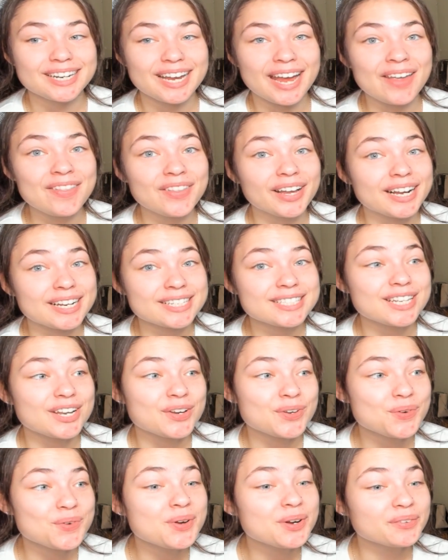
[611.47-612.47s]
and like I
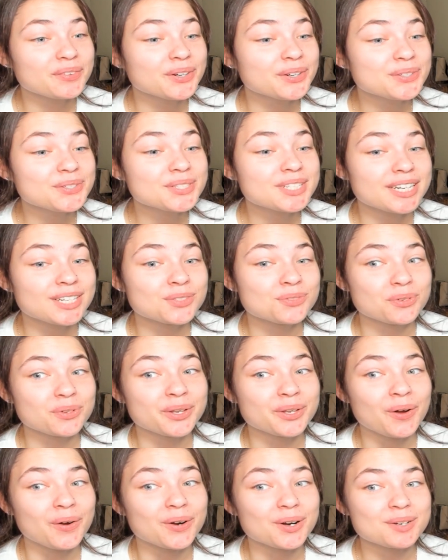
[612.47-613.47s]
said, New Heroes is
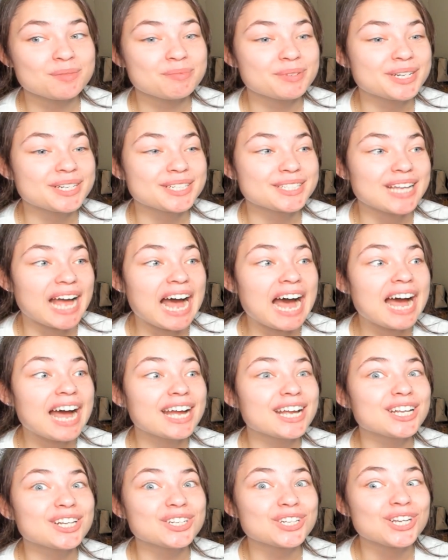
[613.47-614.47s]
really hard because
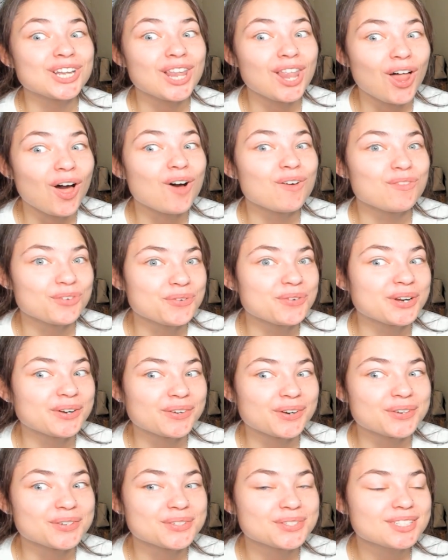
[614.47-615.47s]
I love New
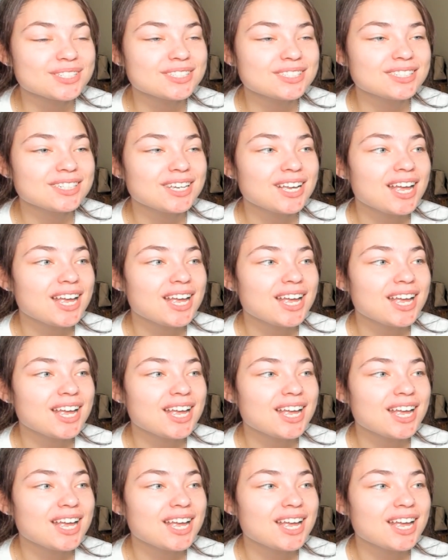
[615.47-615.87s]
Heroes.